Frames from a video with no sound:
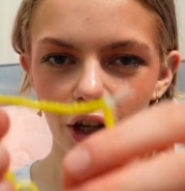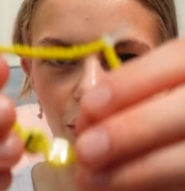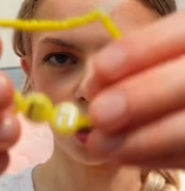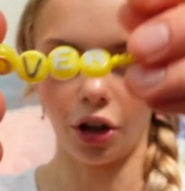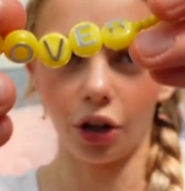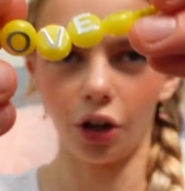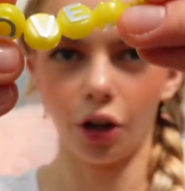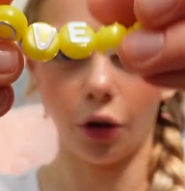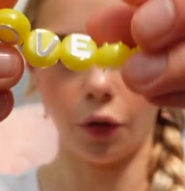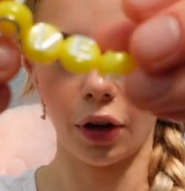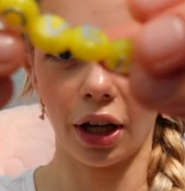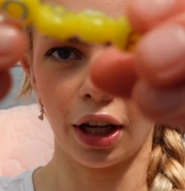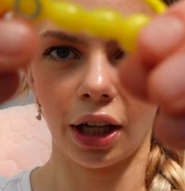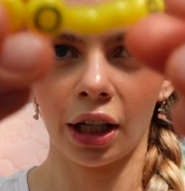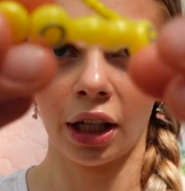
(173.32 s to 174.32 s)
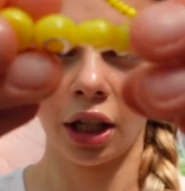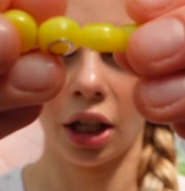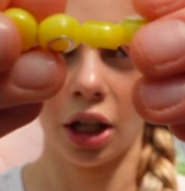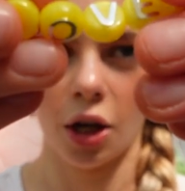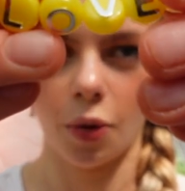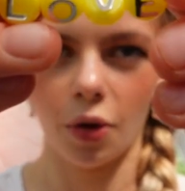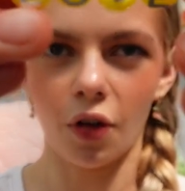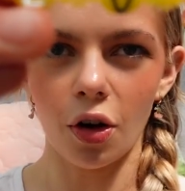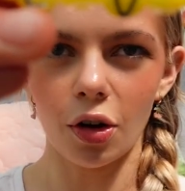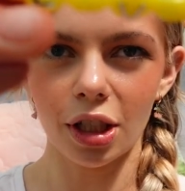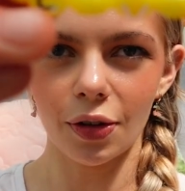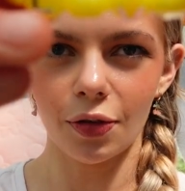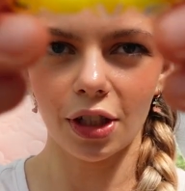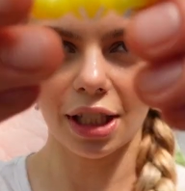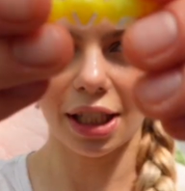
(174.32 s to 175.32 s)
got Lover. We've got all
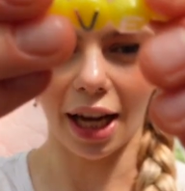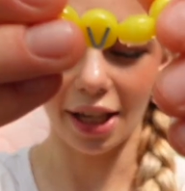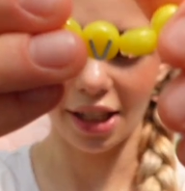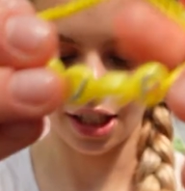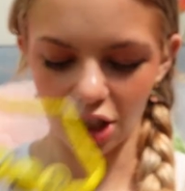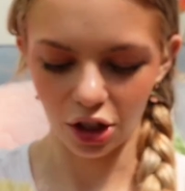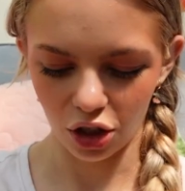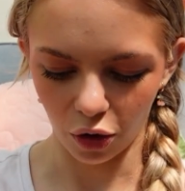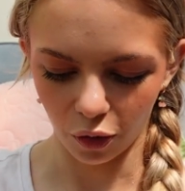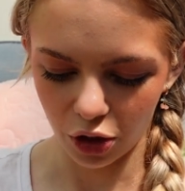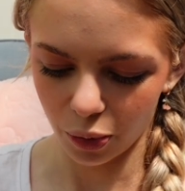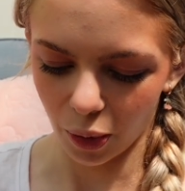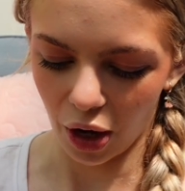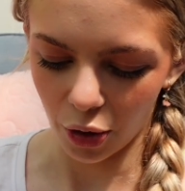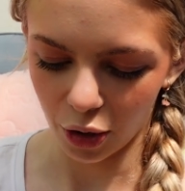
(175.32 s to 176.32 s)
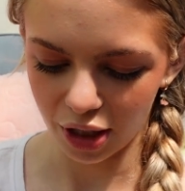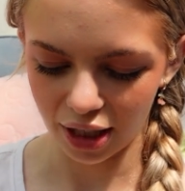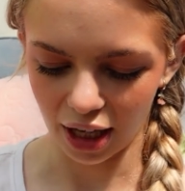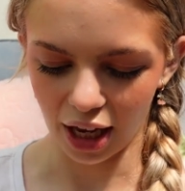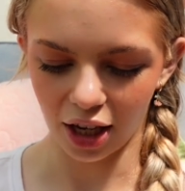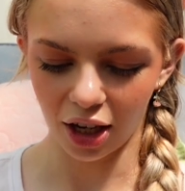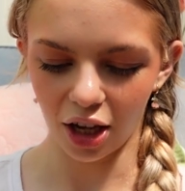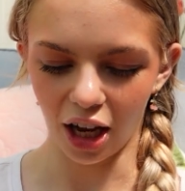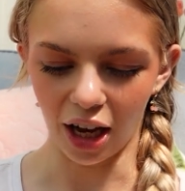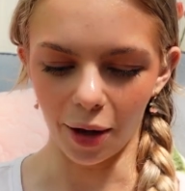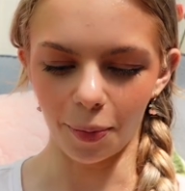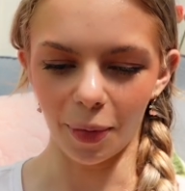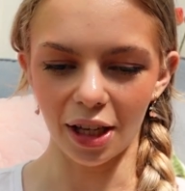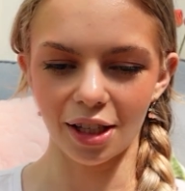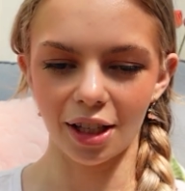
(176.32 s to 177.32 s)
different sizes and stuff as well, because like
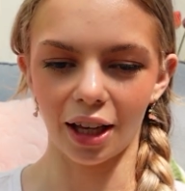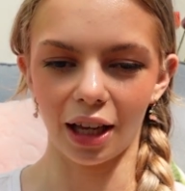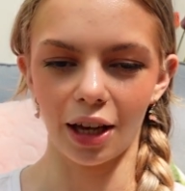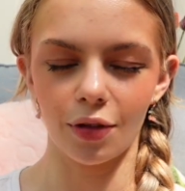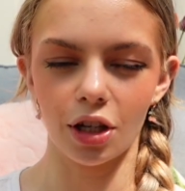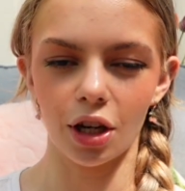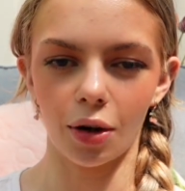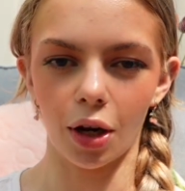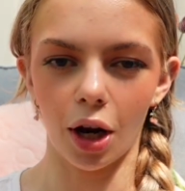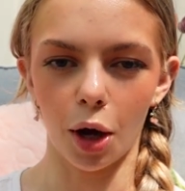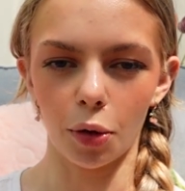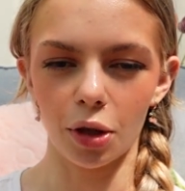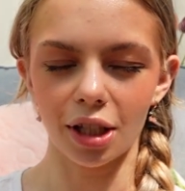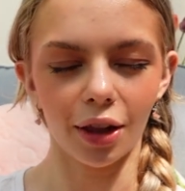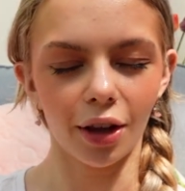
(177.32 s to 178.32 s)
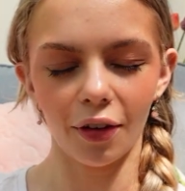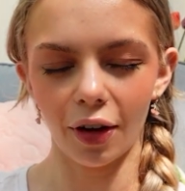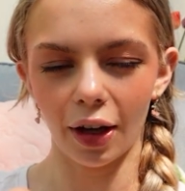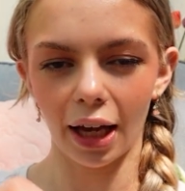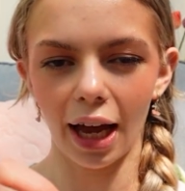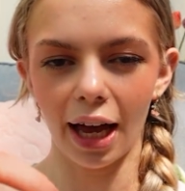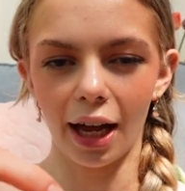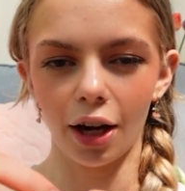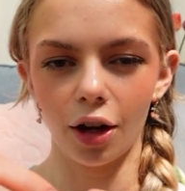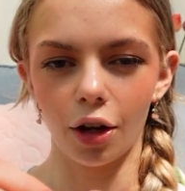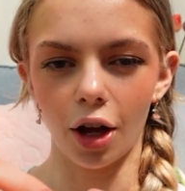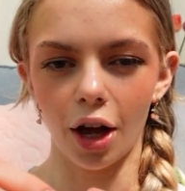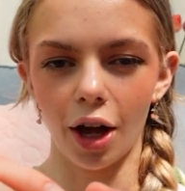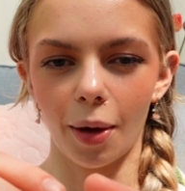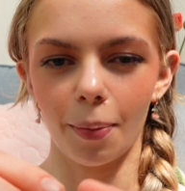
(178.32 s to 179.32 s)
basically, if you don't know, there's a lyric in
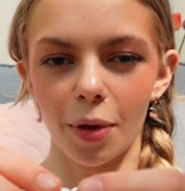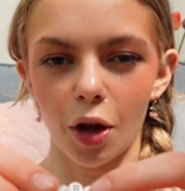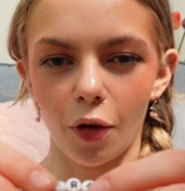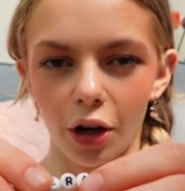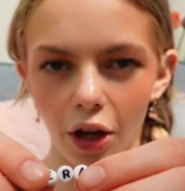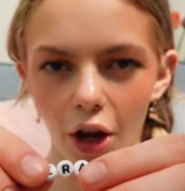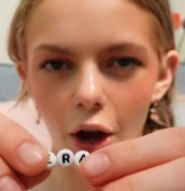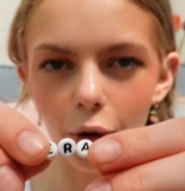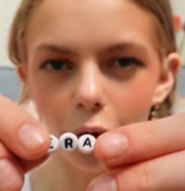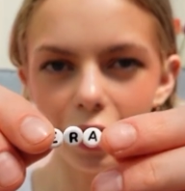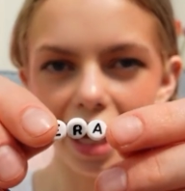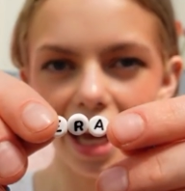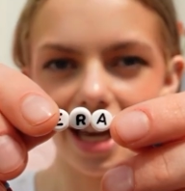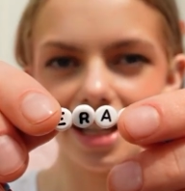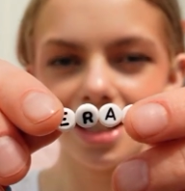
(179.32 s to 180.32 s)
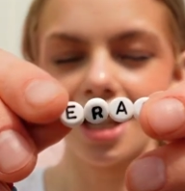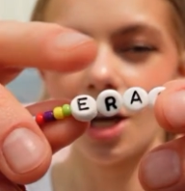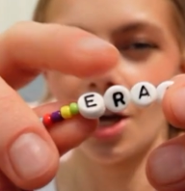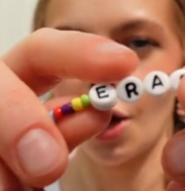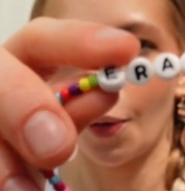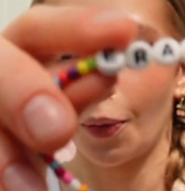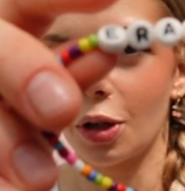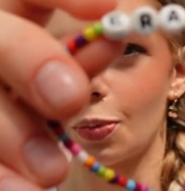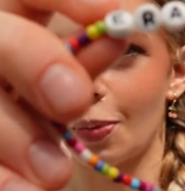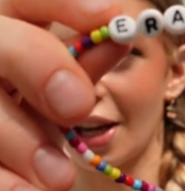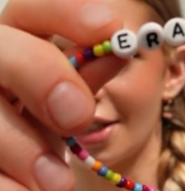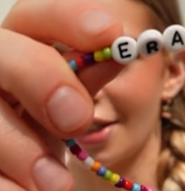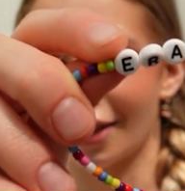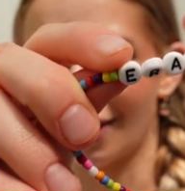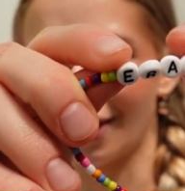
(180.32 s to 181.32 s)
You're On Your Own Kid, which
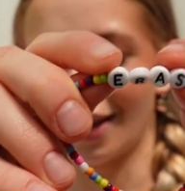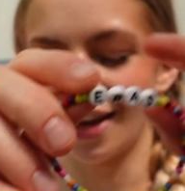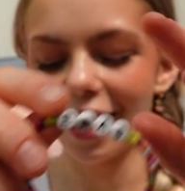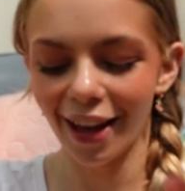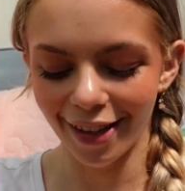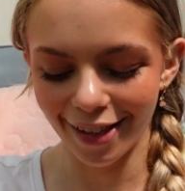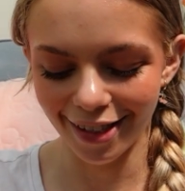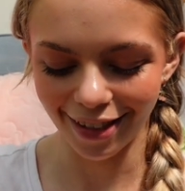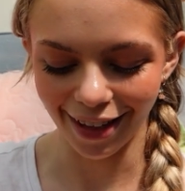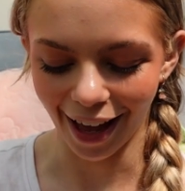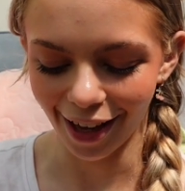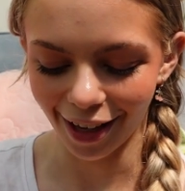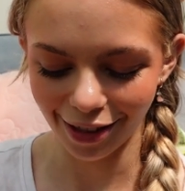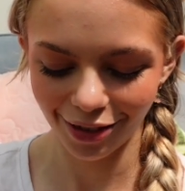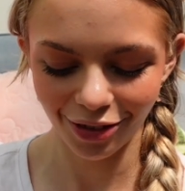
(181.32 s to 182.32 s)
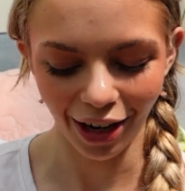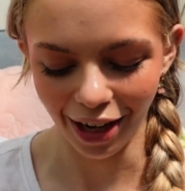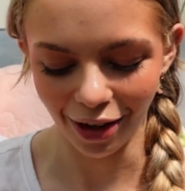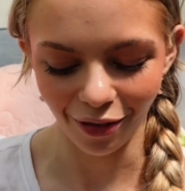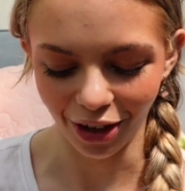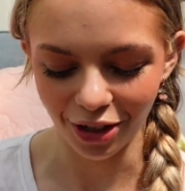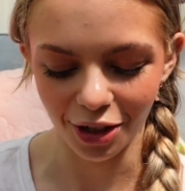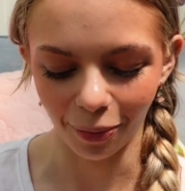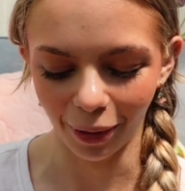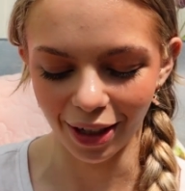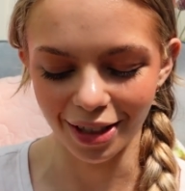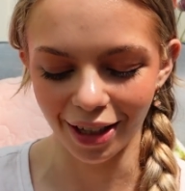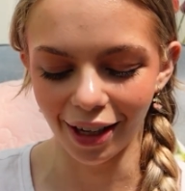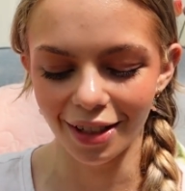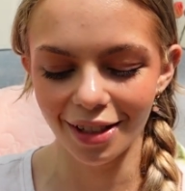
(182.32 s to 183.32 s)
basically is like trading friendship
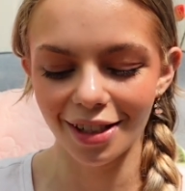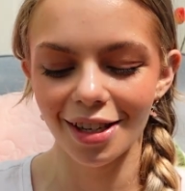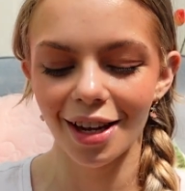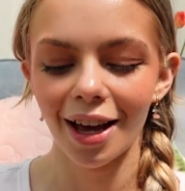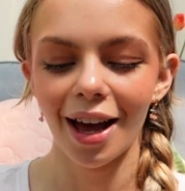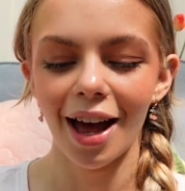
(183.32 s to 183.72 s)
bracelets,